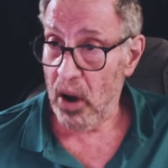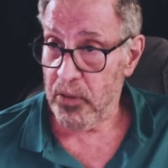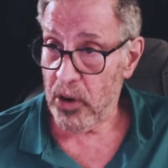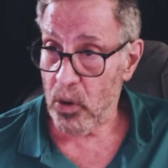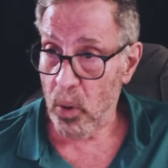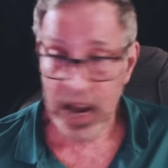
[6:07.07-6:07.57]

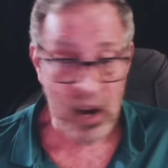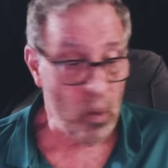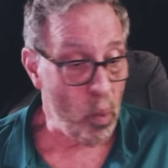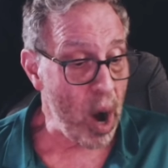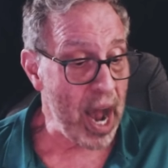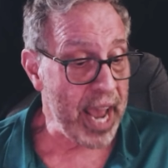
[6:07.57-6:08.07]
for quite a
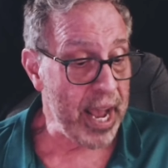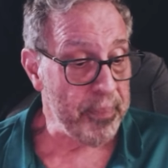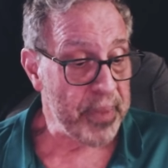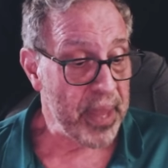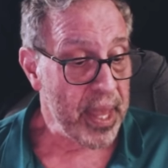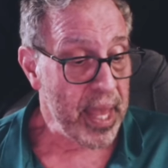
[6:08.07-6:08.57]

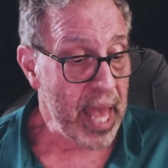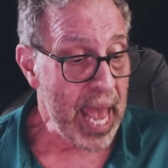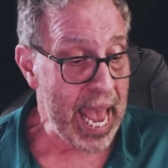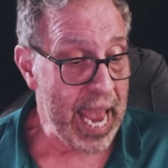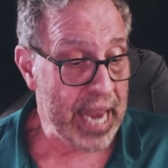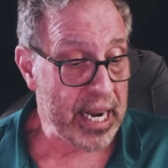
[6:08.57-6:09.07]
while
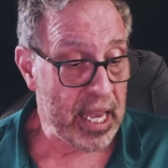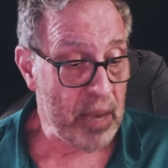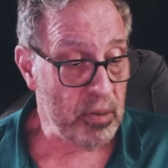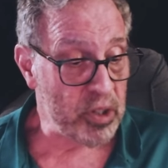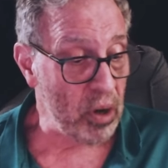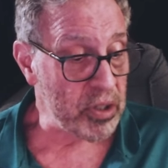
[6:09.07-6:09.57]
and
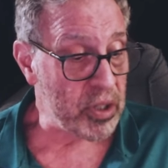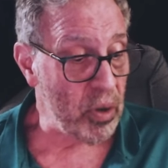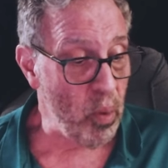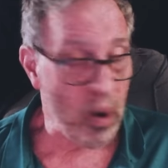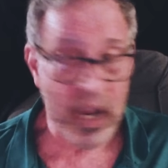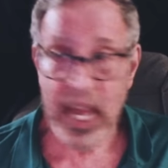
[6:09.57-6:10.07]
he was also
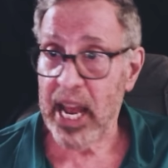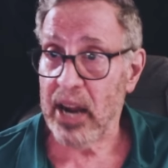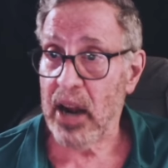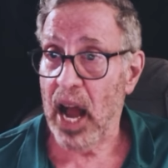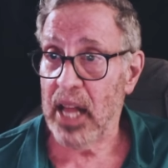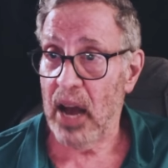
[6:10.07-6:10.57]
working
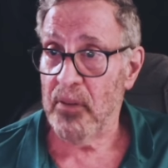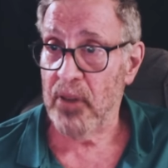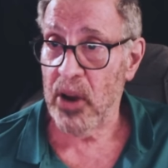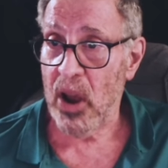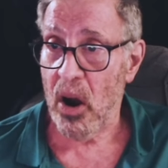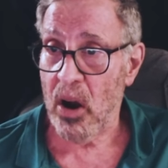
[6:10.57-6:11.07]
out uh,
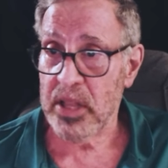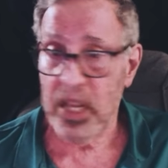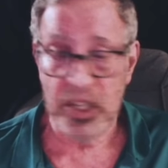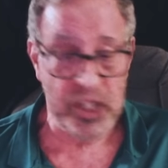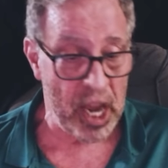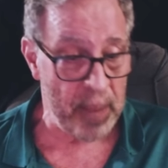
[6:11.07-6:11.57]
very hard in
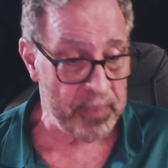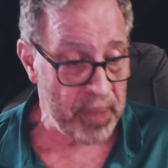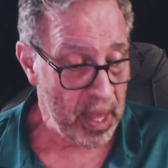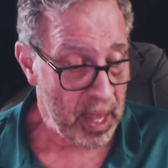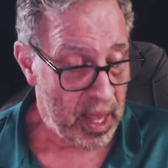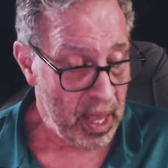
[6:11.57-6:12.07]
the gym.
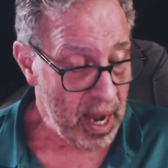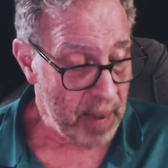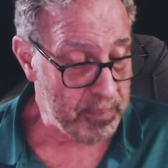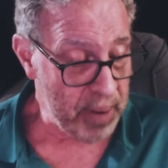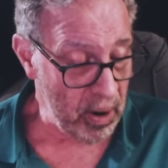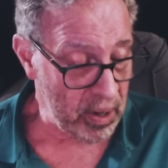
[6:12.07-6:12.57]

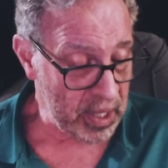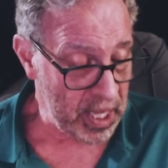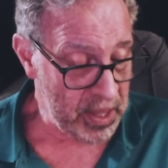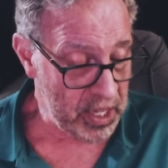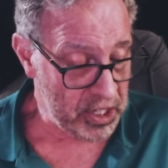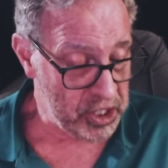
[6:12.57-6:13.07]

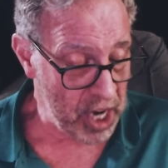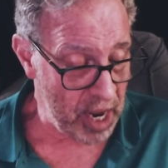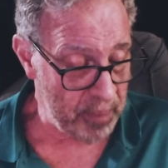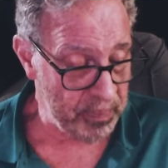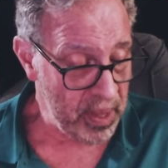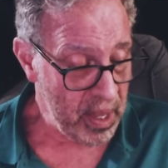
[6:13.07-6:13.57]
Apparently, the
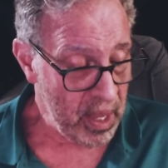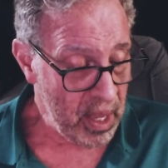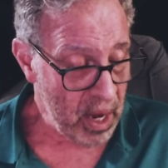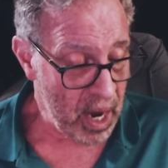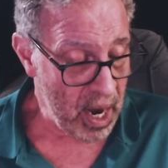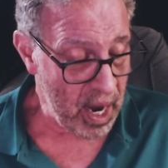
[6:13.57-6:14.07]
gym
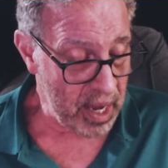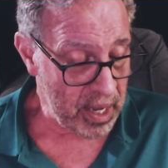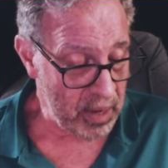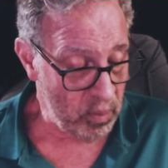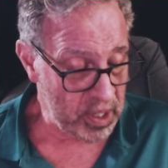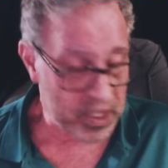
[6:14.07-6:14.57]
uh,
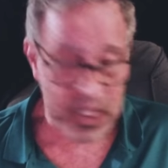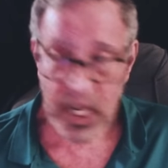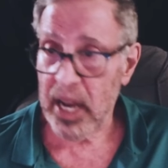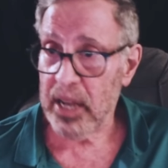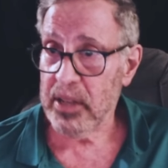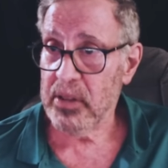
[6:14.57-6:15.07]
was
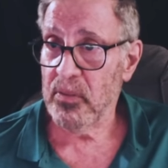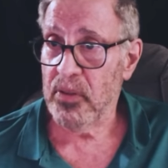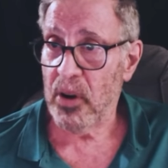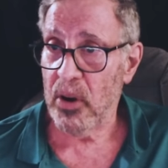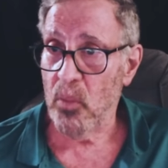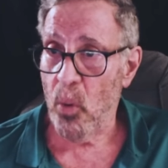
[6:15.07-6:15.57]
uh,
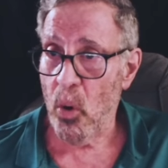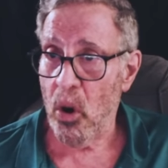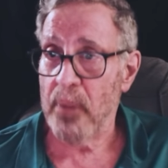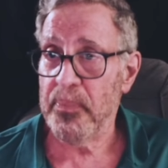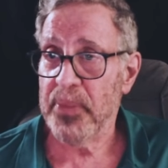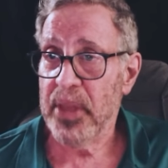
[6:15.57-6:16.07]
very
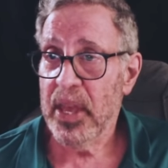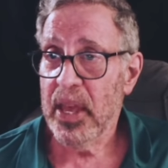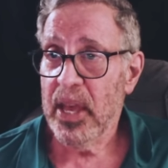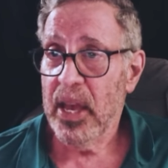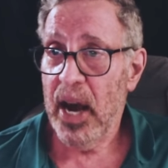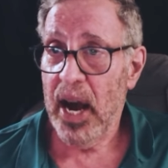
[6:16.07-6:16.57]
warm.
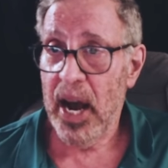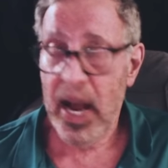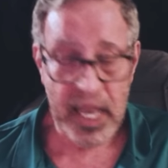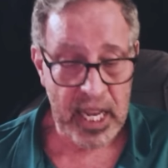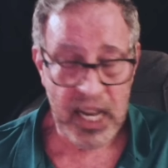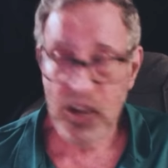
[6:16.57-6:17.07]

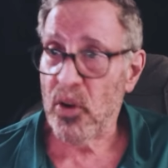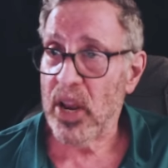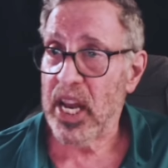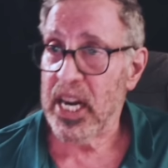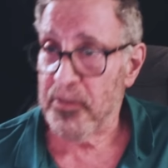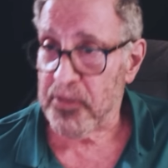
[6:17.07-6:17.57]
Uh, he didn't
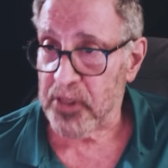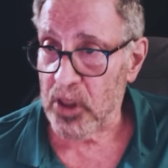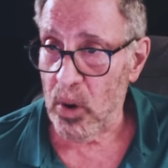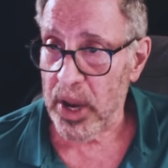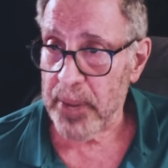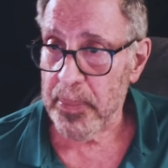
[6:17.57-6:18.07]
drink enough
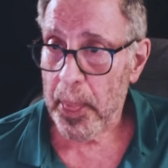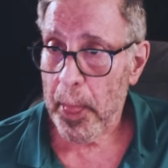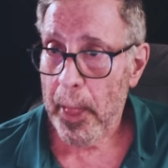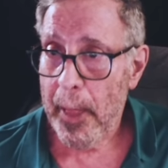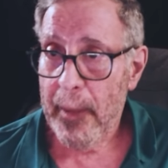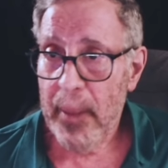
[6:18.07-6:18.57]
fluid,
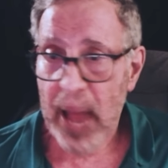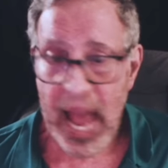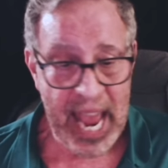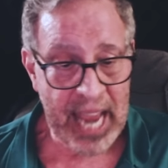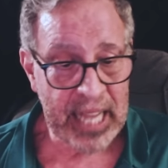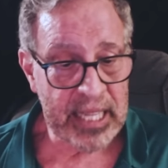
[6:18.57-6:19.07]

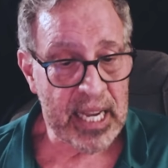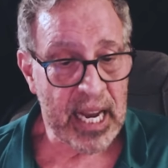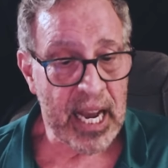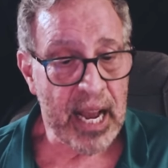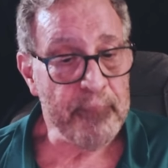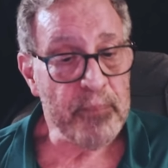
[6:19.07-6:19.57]
and
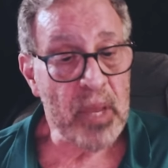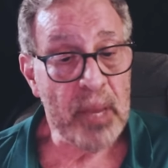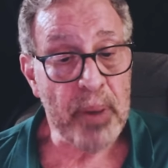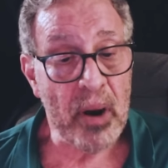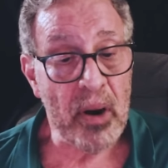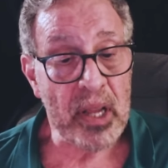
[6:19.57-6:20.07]
uh,
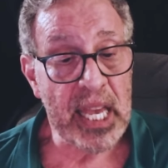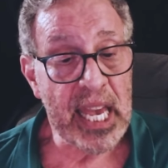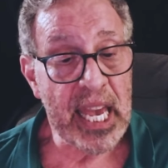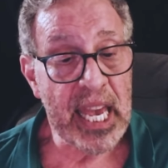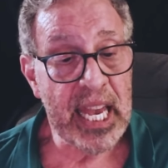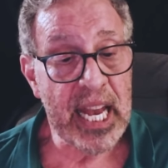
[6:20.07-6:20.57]

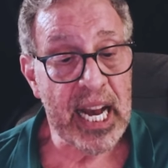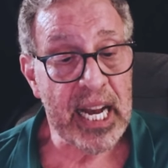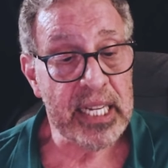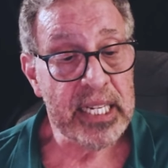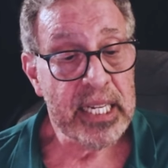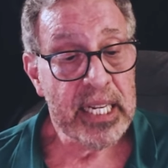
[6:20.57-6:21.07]
apparently he
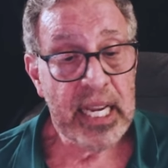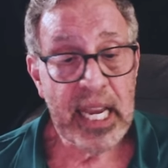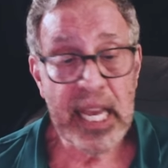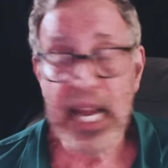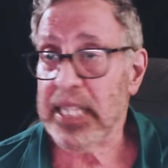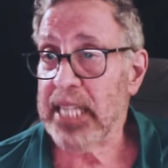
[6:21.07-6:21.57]

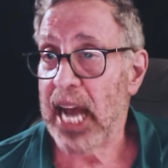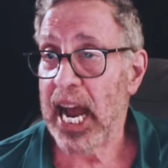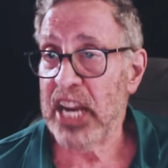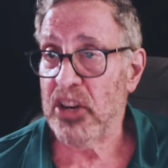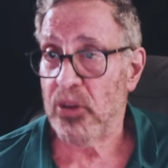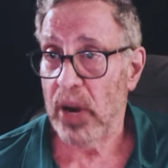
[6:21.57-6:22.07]
he got
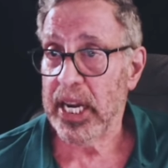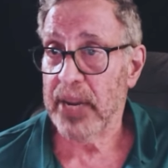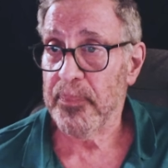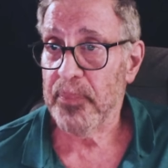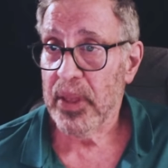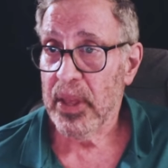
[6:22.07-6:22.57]

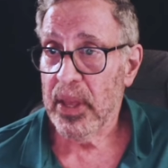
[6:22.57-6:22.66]
dehydrated.